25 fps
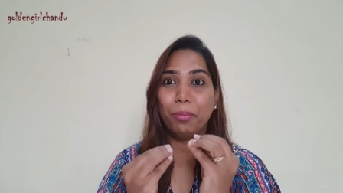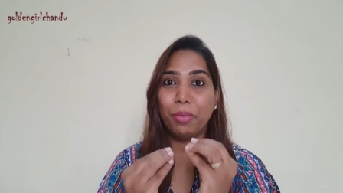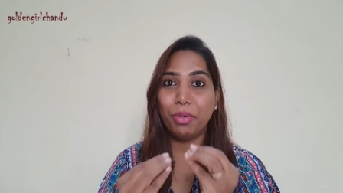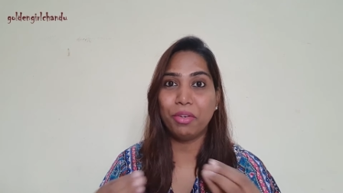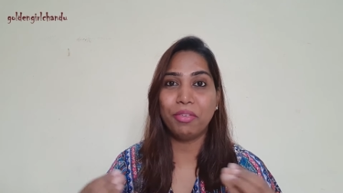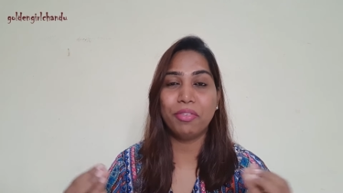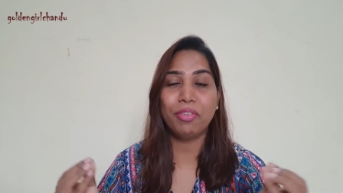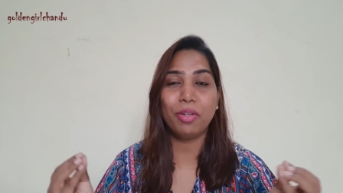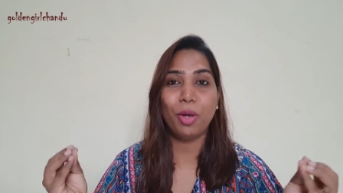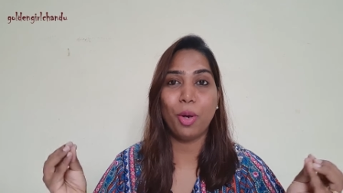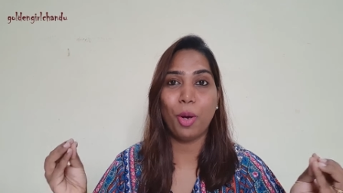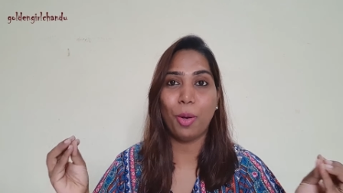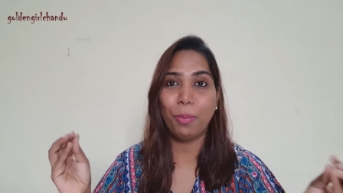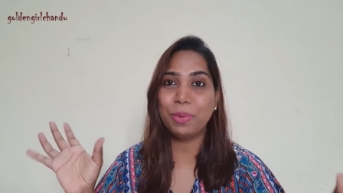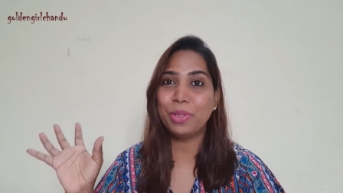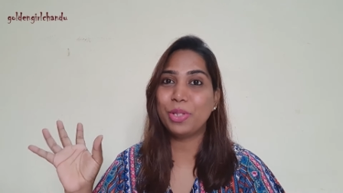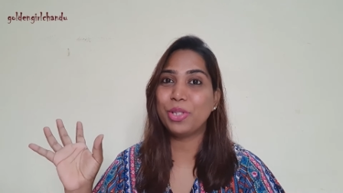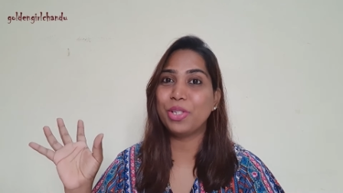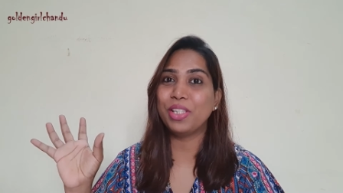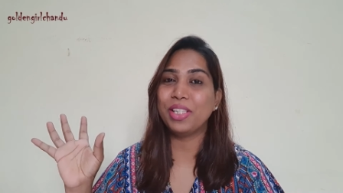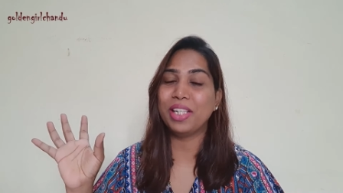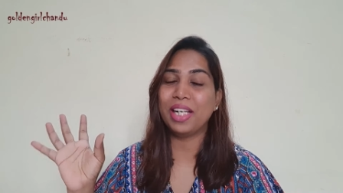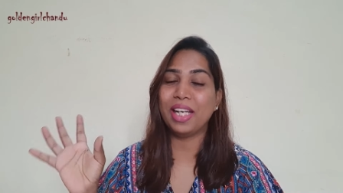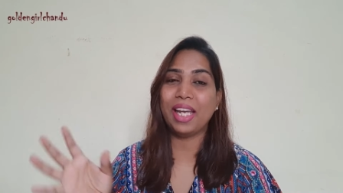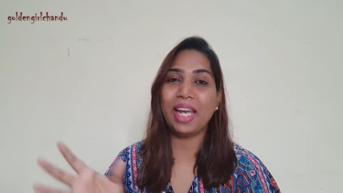beautiful
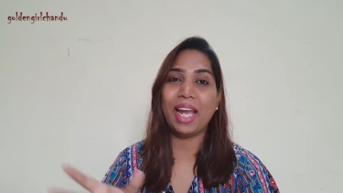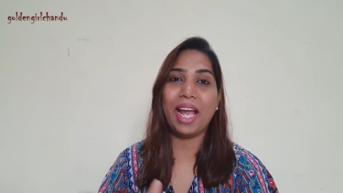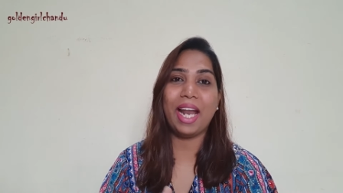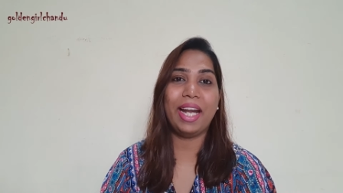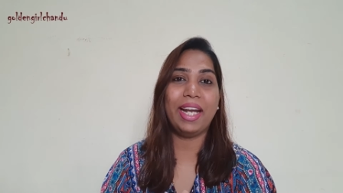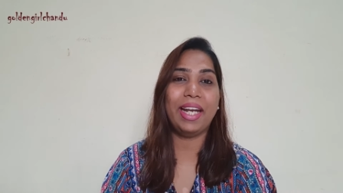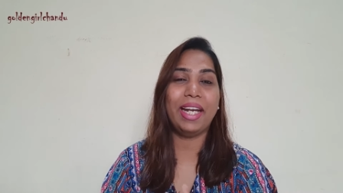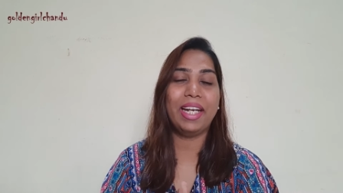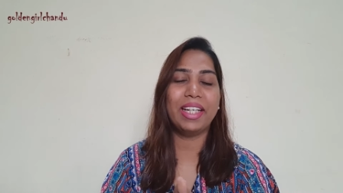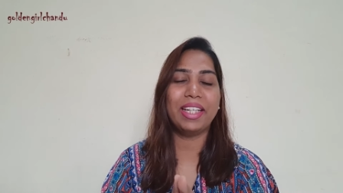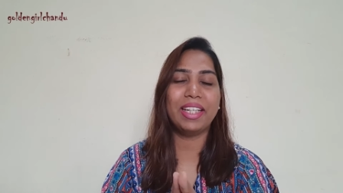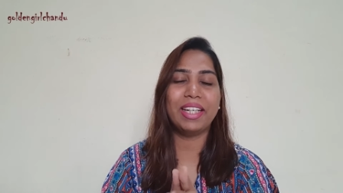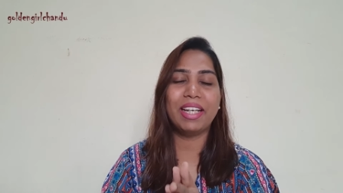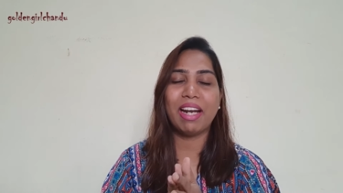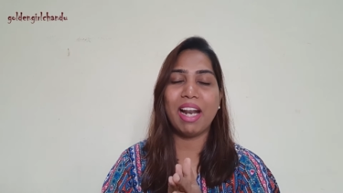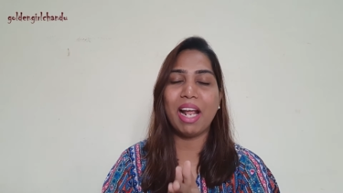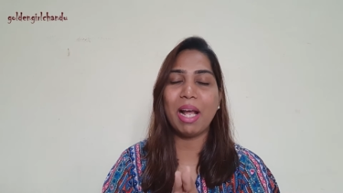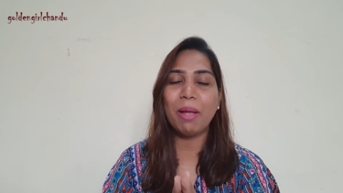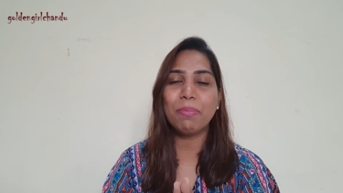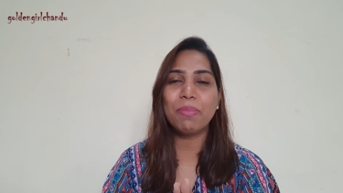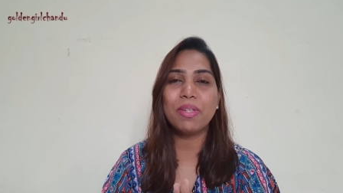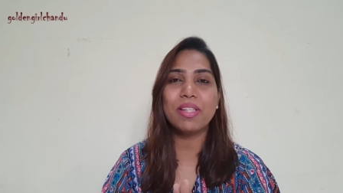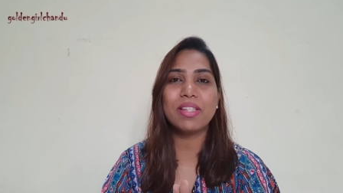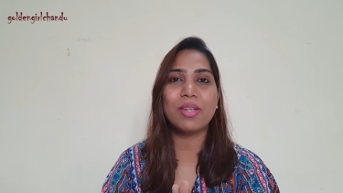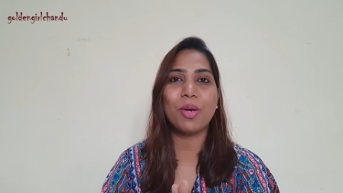opportunity and
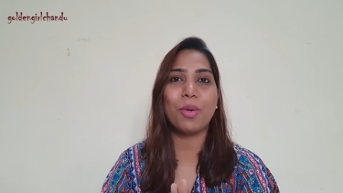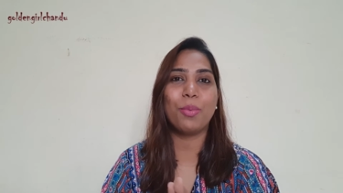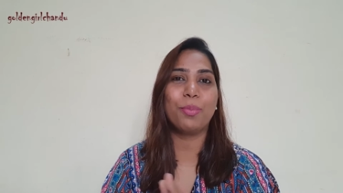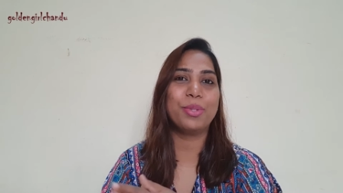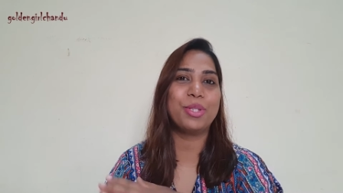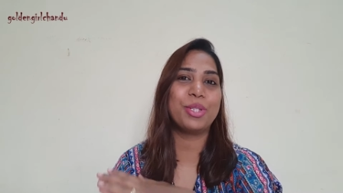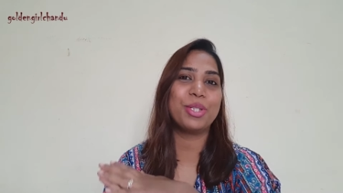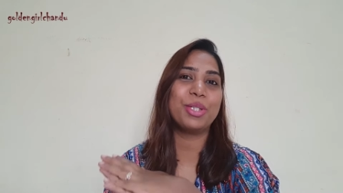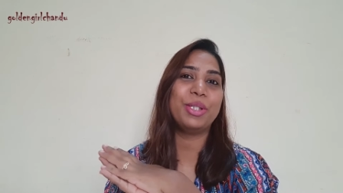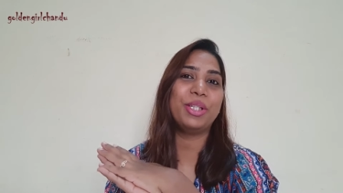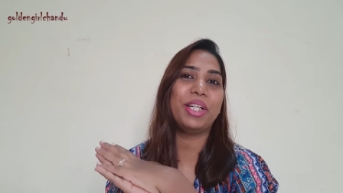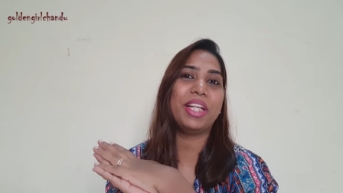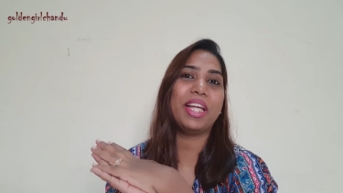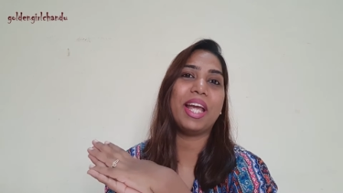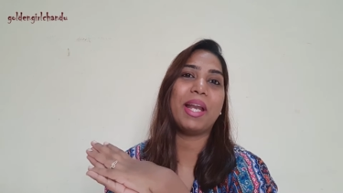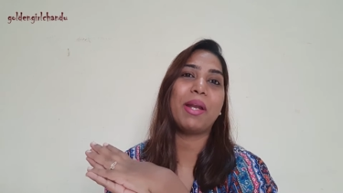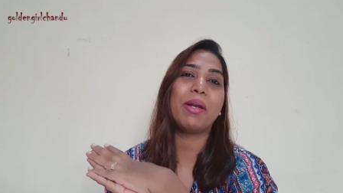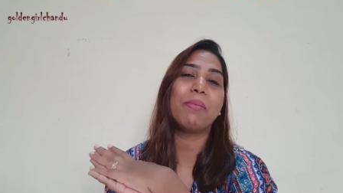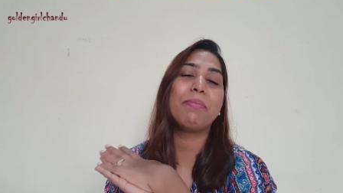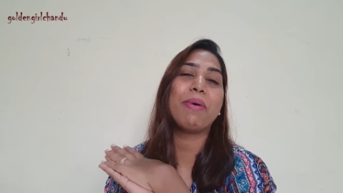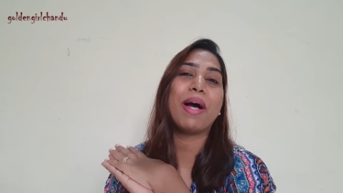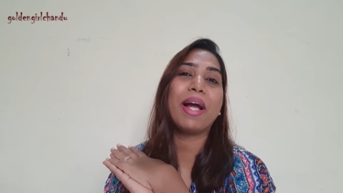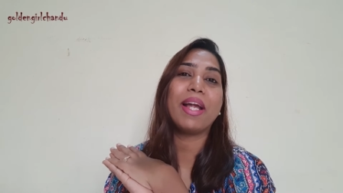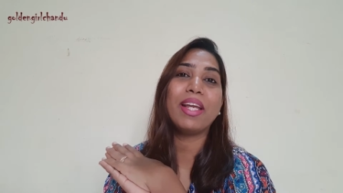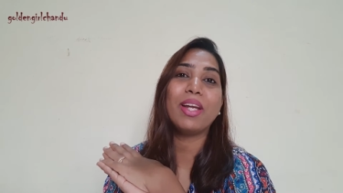grab this opportunity
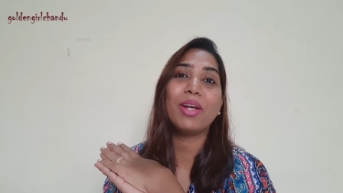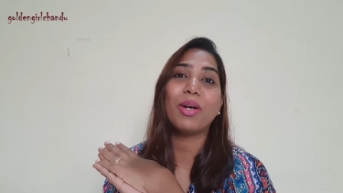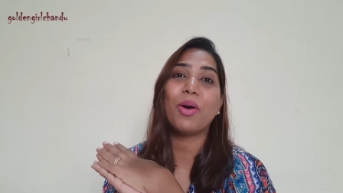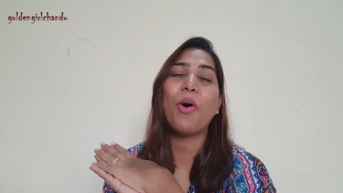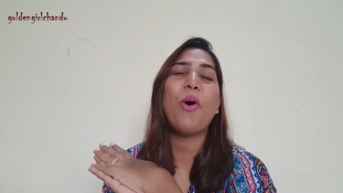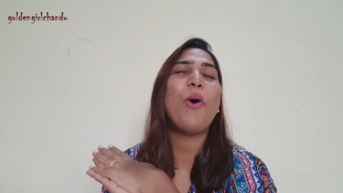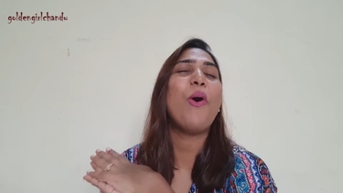and buy